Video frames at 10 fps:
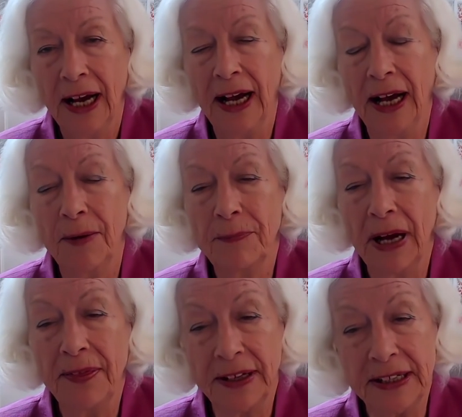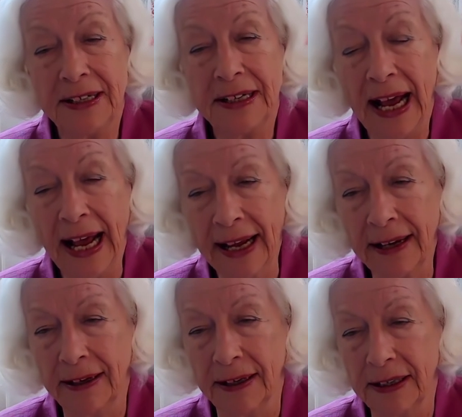and then in
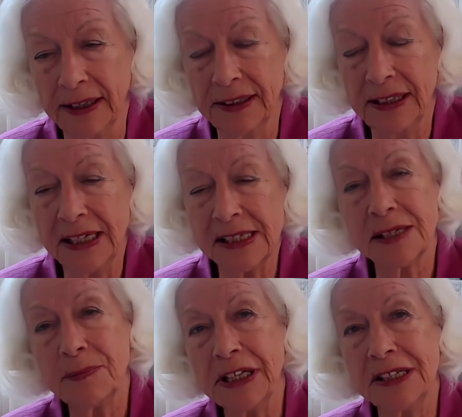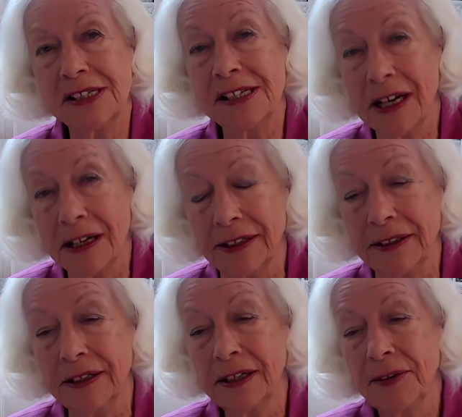anger. And unless something is done,